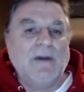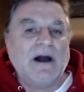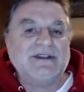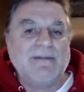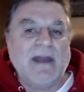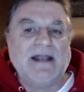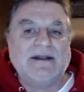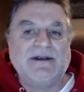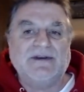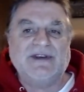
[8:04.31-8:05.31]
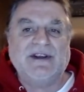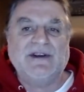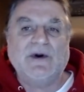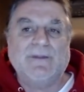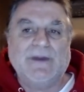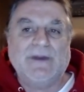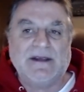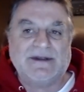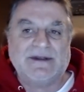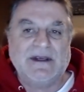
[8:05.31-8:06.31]
must make to secure
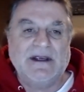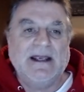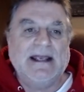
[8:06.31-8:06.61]
peace,